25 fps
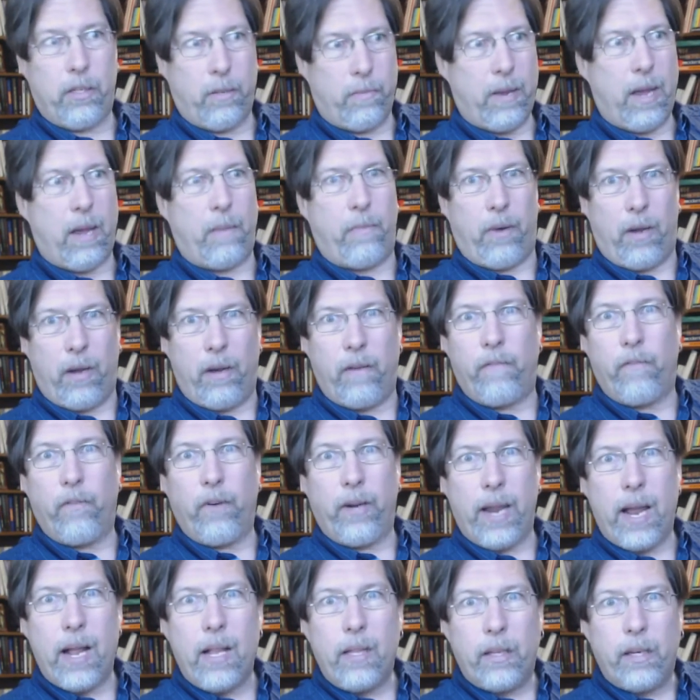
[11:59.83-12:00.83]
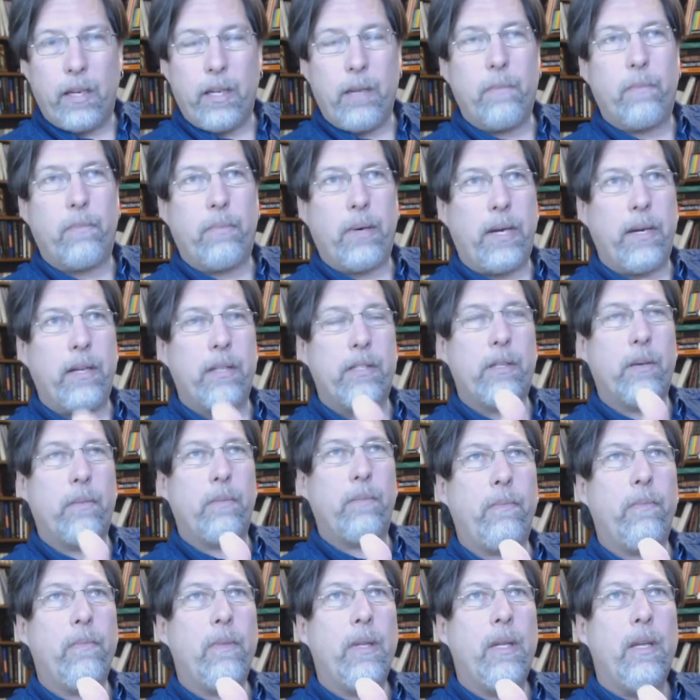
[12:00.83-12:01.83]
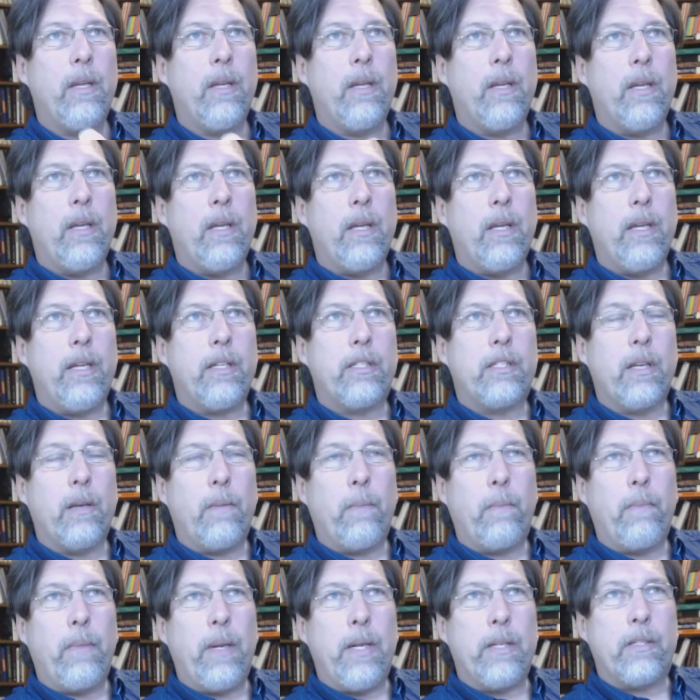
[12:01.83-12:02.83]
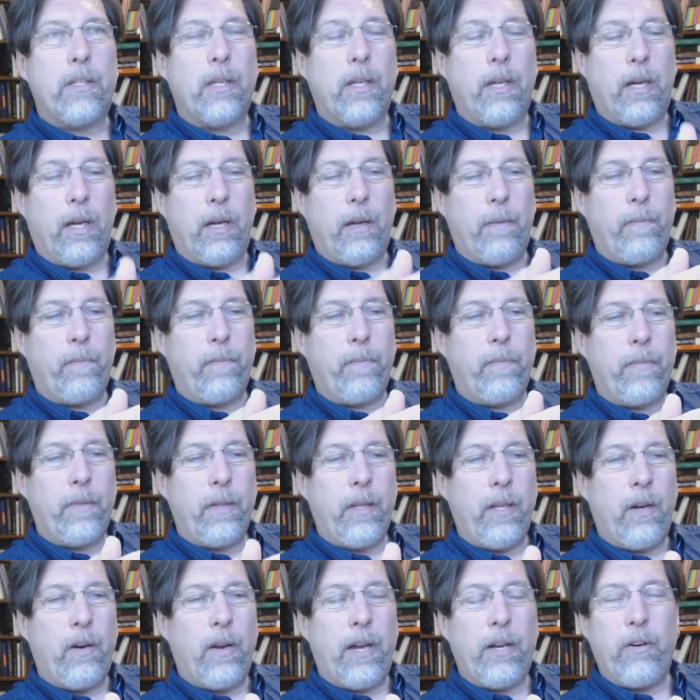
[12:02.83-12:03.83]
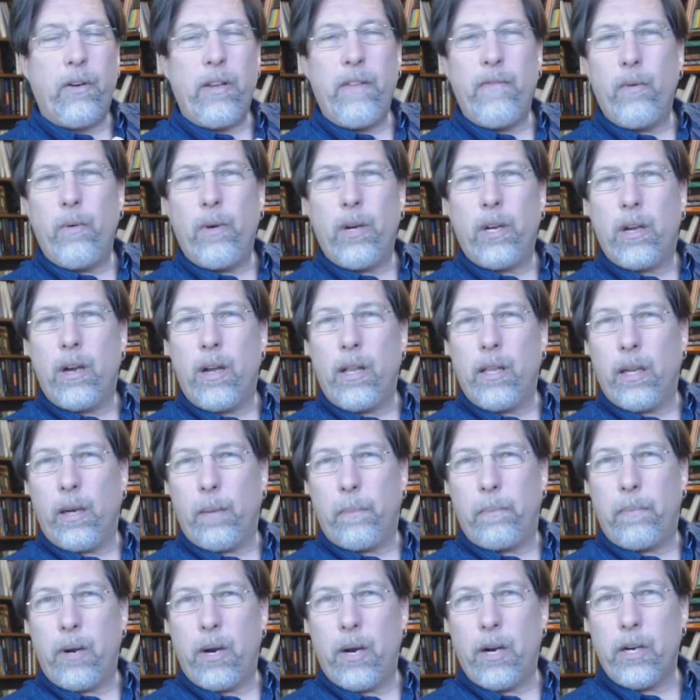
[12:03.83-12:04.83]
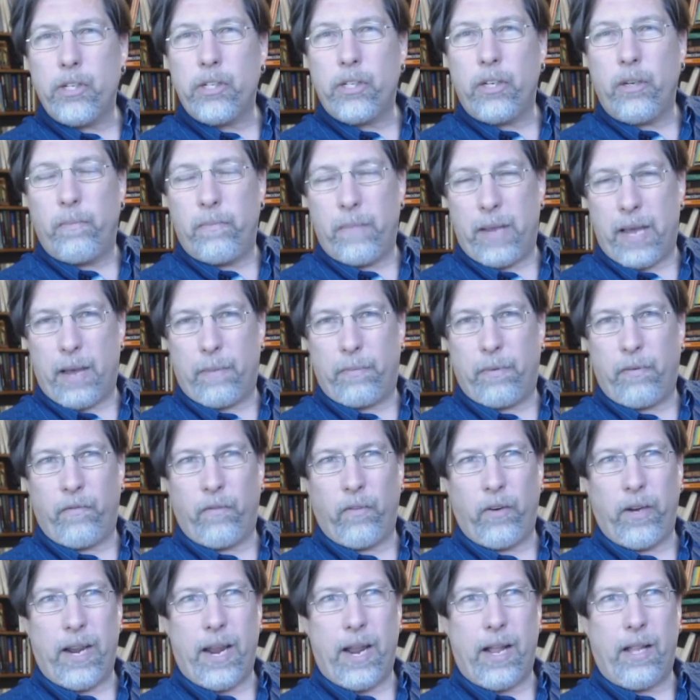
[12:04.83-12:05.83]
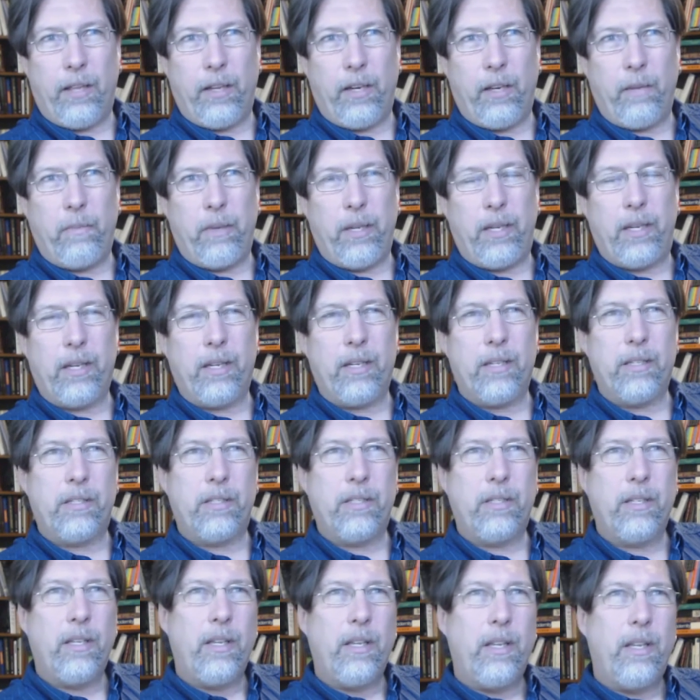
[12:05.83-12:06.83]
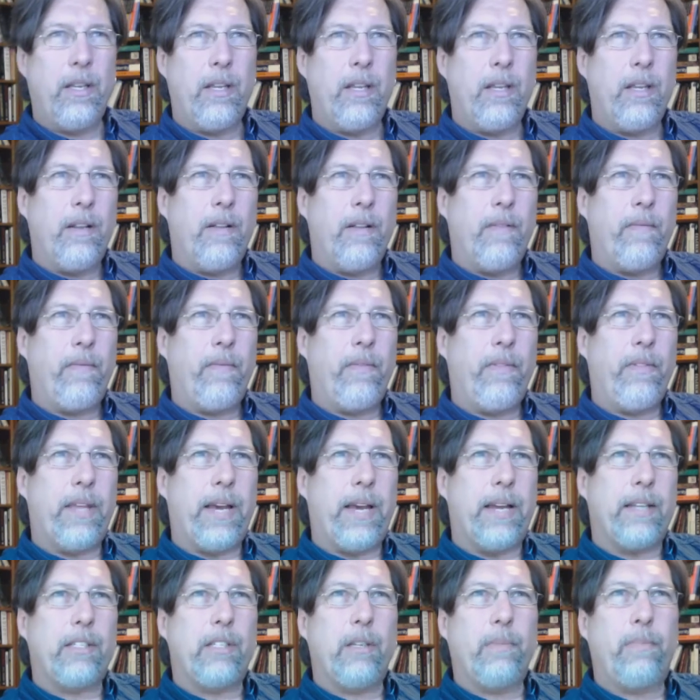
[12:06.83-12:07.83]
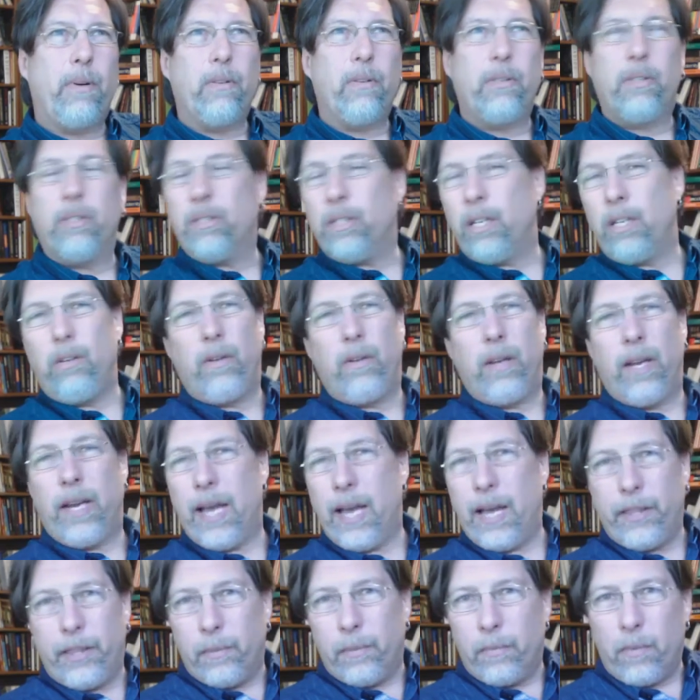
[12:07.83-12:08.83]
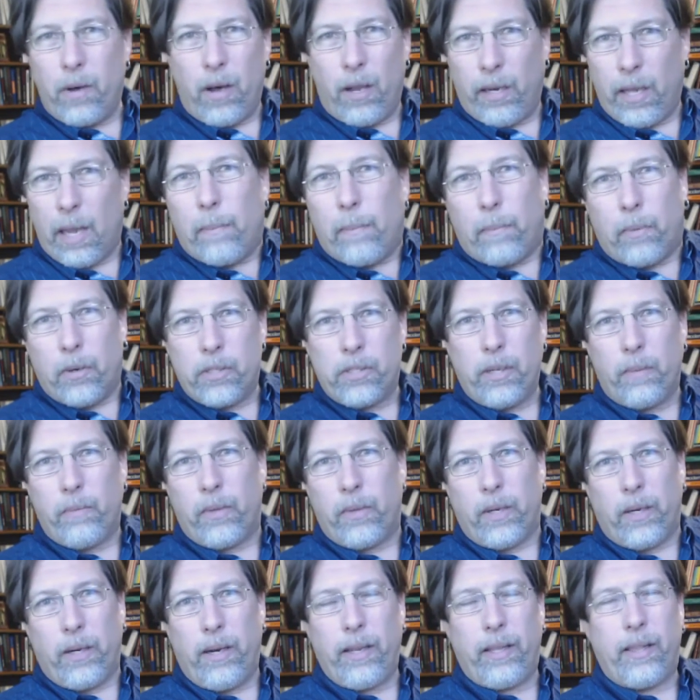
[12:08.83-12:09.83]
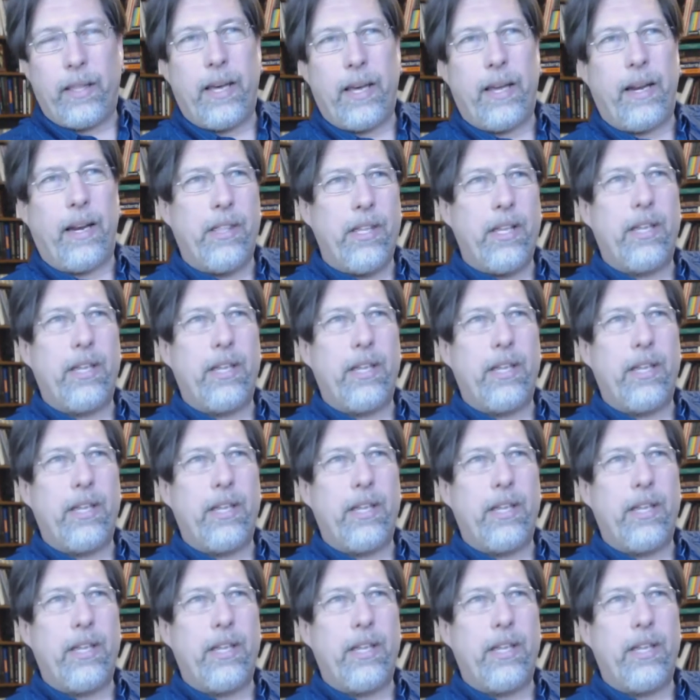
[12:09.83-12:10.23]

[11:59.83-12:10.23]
It's a map of reality, but a I don't even want to call it a partial map of reality, because that supposes that you could add them all up or something like that.